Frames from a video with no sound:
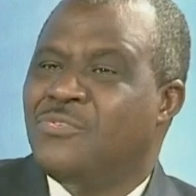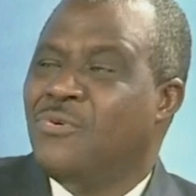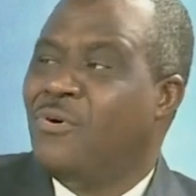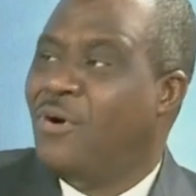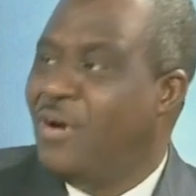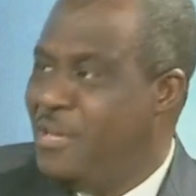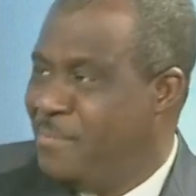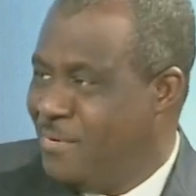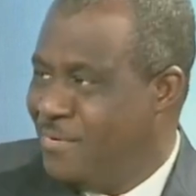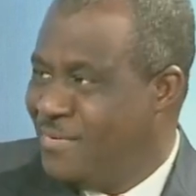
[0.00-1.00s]
so
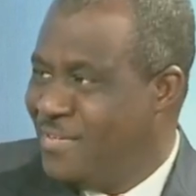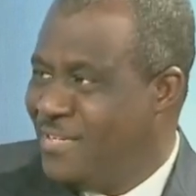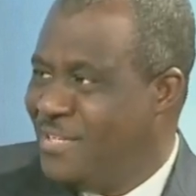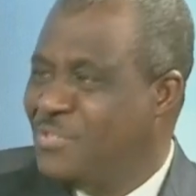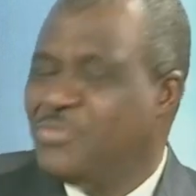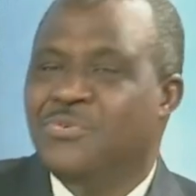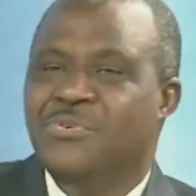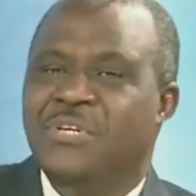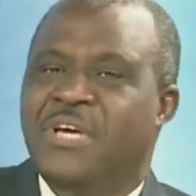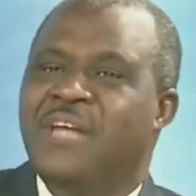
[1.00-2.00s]
gullible
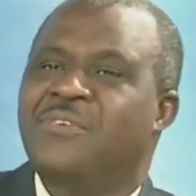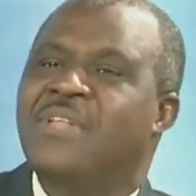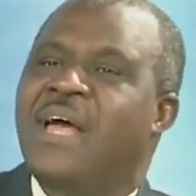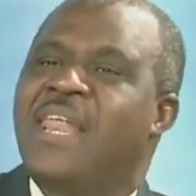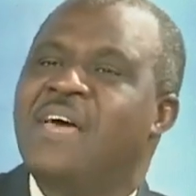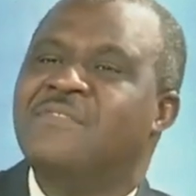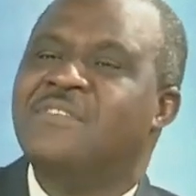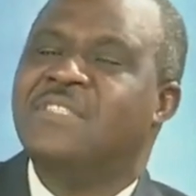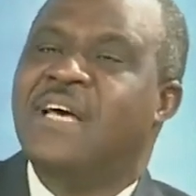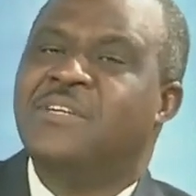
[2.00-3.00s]
to get to that
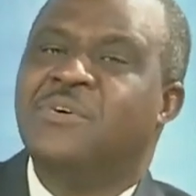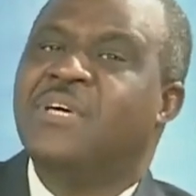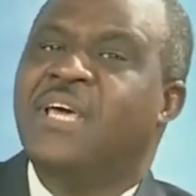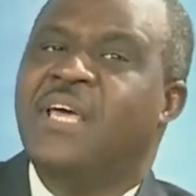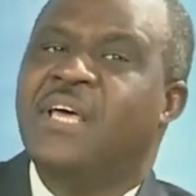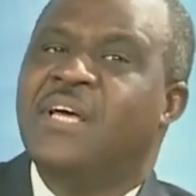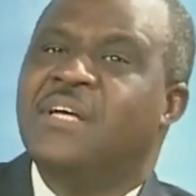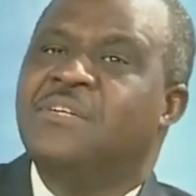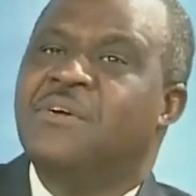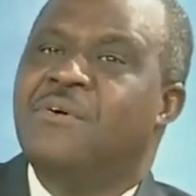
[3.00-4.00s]
level that, okay,
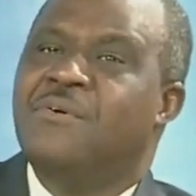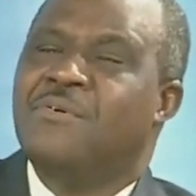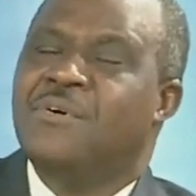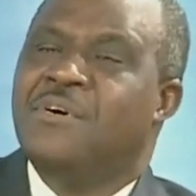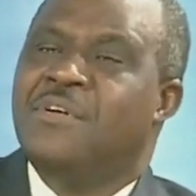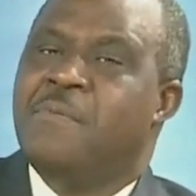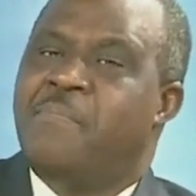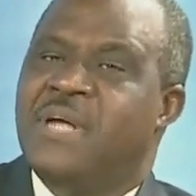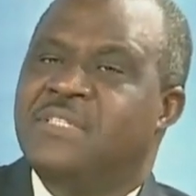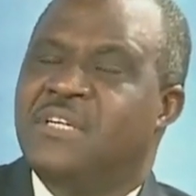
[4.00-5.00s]
no, the
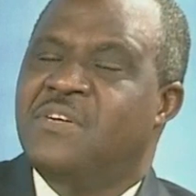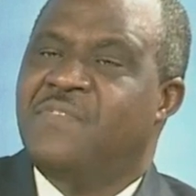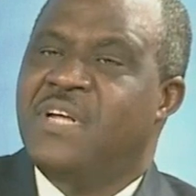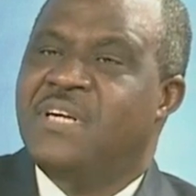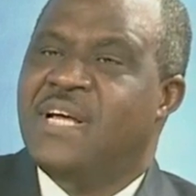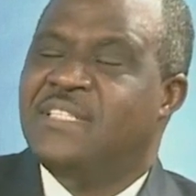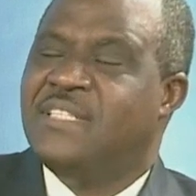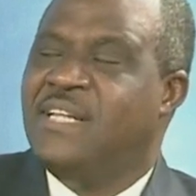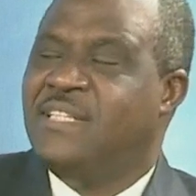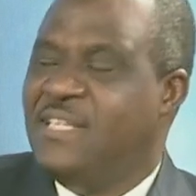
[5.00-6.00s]
president of Nigeria
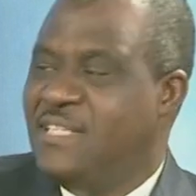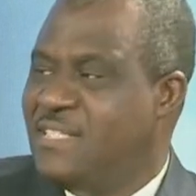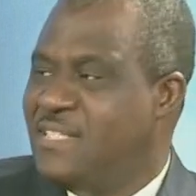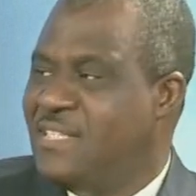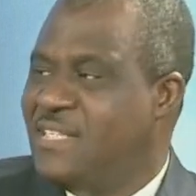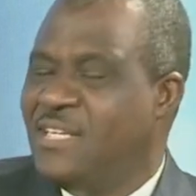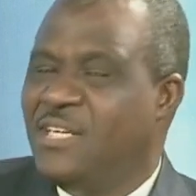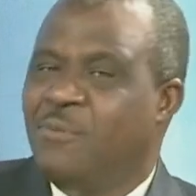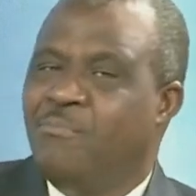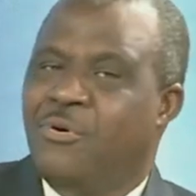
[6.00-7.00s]
said this,
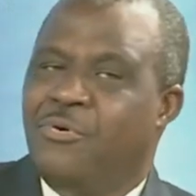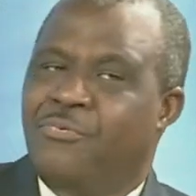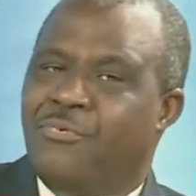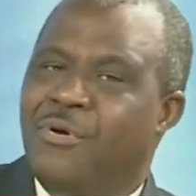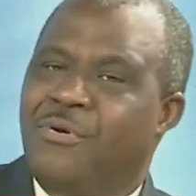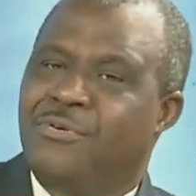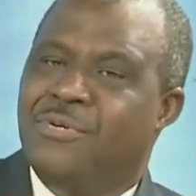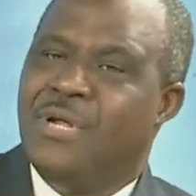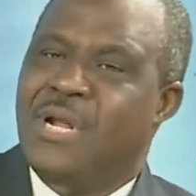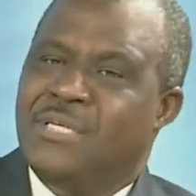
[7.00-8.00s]
but one
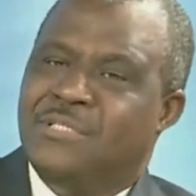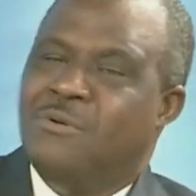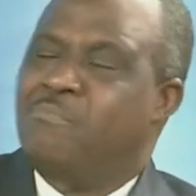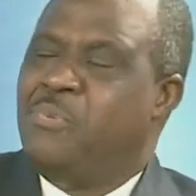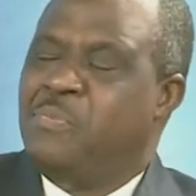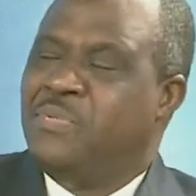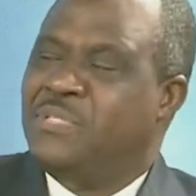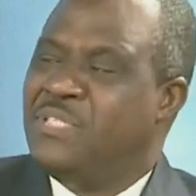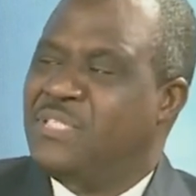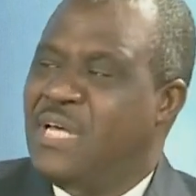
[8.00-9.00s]
journalist on
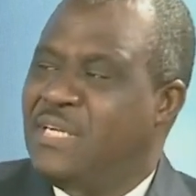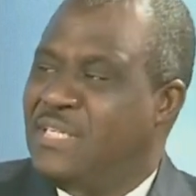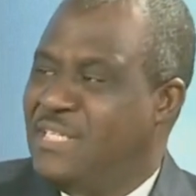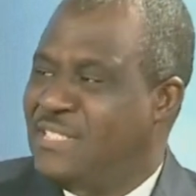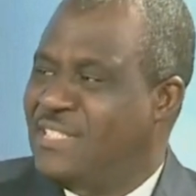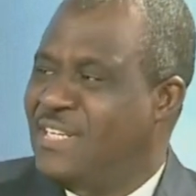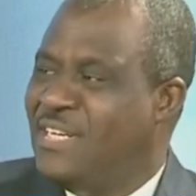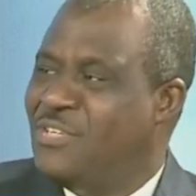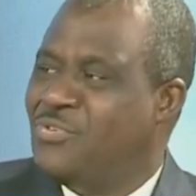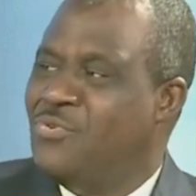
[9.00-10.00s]
BBC said this,
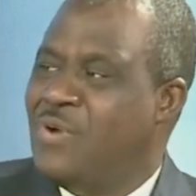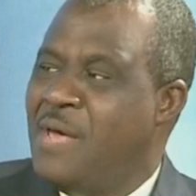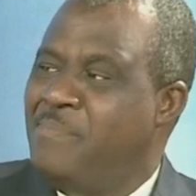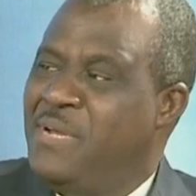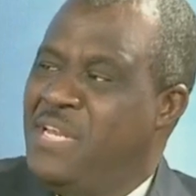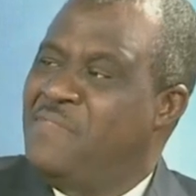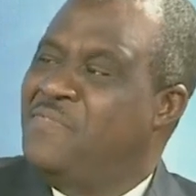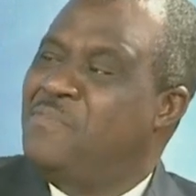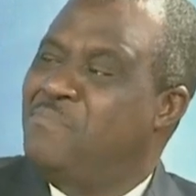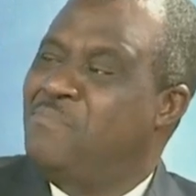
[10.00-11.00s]
so I believe
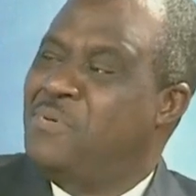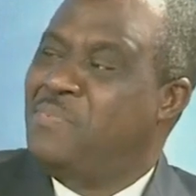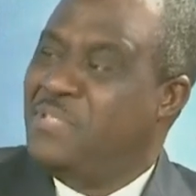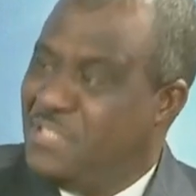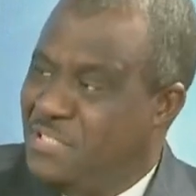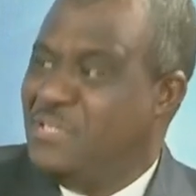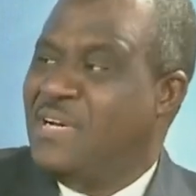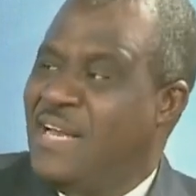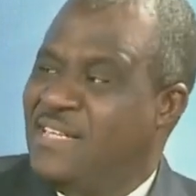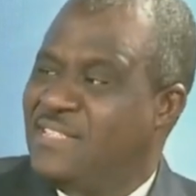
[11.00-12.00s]
the BBC
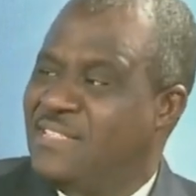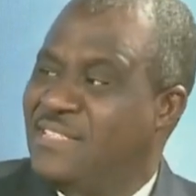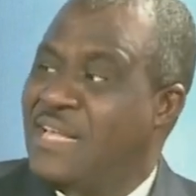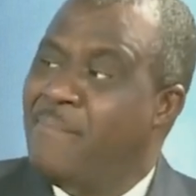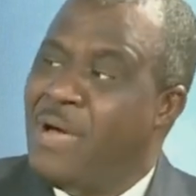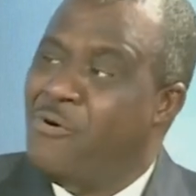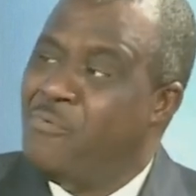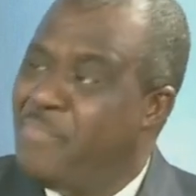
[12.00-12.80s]
journalist than my own